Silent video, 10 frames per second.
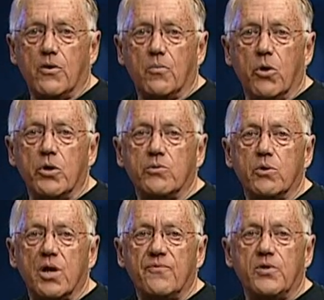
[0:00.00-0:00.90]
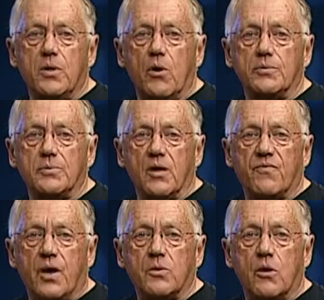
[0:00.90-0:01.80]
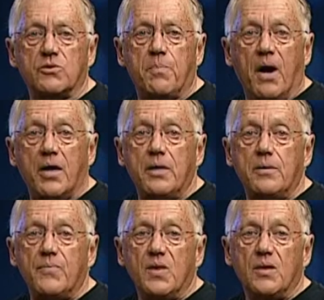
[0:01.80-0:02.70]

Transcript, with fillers: The murderer left a note on Van Gogh's body,